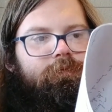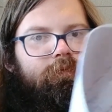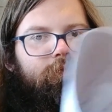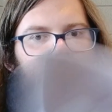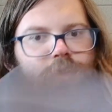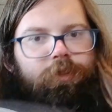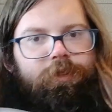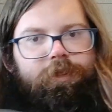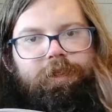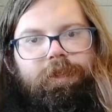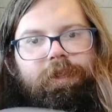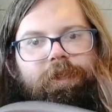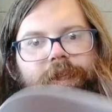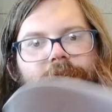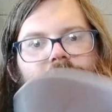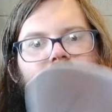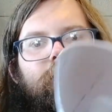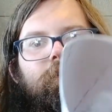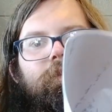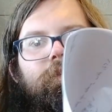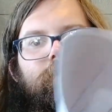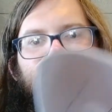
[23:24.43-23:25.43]
looking
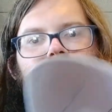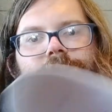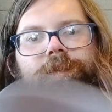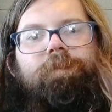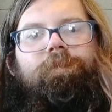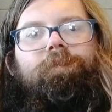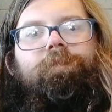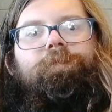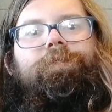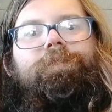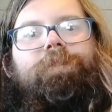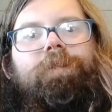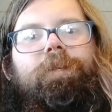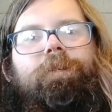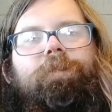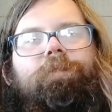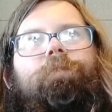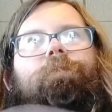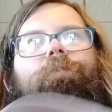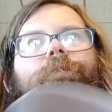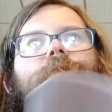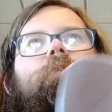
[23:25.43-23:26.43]
at a sales
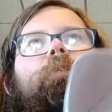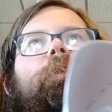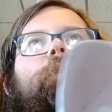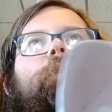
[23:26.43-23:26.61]
cycle or a